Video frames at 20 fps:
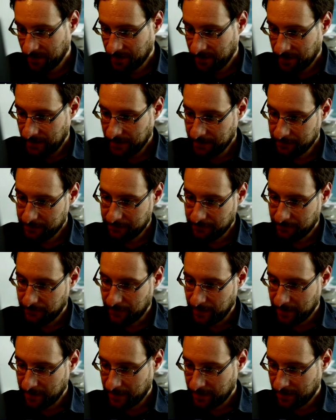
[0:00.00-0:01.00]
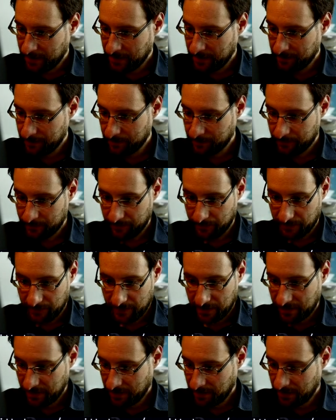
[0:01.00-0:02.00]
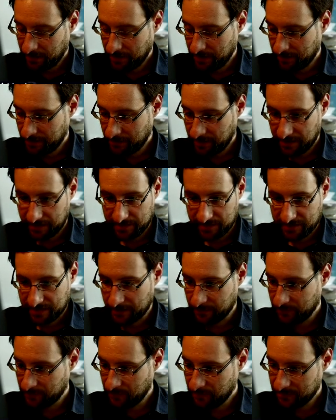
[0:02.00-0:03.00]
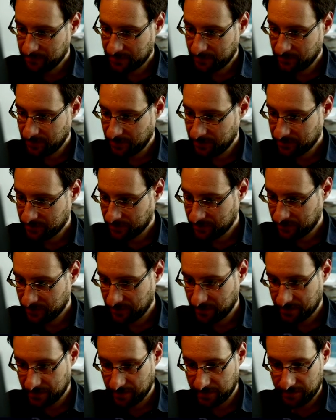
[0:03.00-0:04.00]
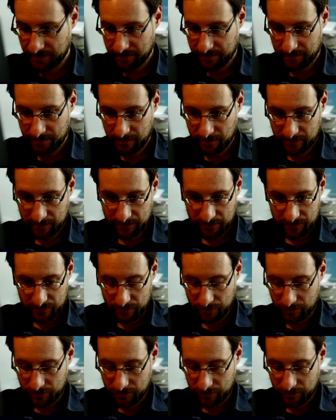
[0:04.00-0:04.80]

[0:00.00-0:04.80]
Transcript: and why I'm at some days I think I should